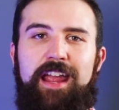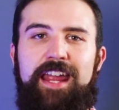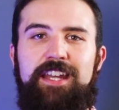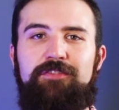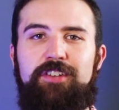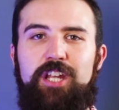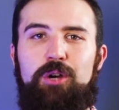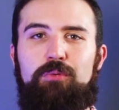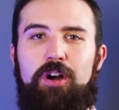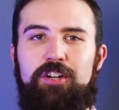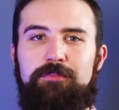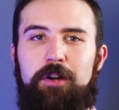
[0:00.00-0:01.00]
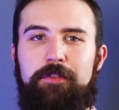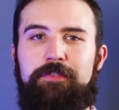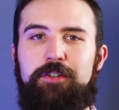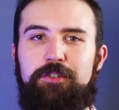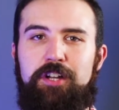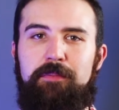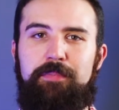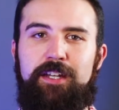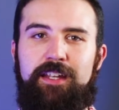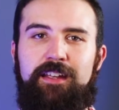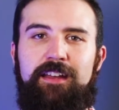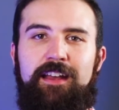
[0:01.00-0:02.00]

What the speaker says: and a video watermark for your company.